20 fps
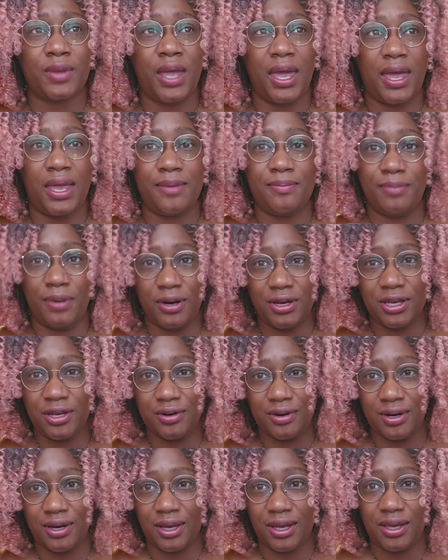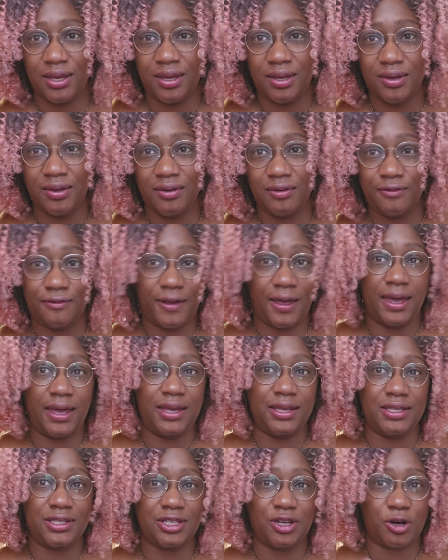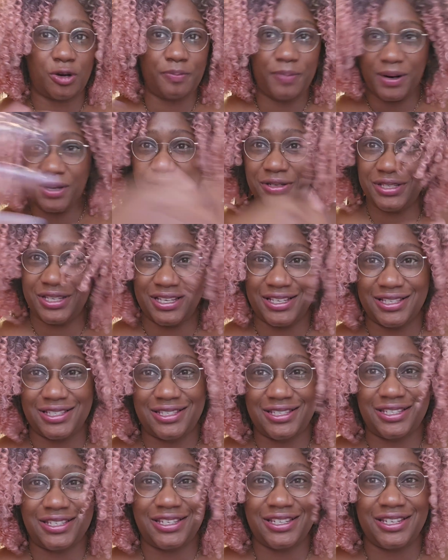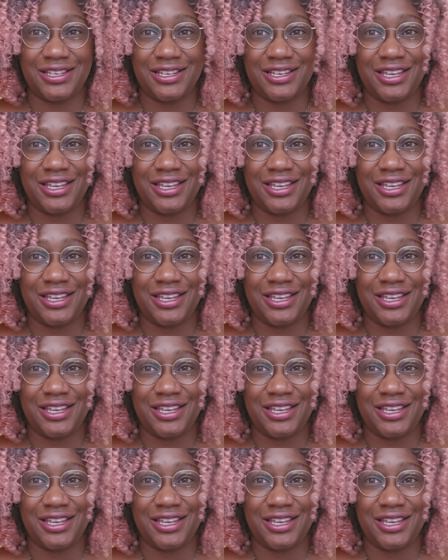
And Mercury finds her persons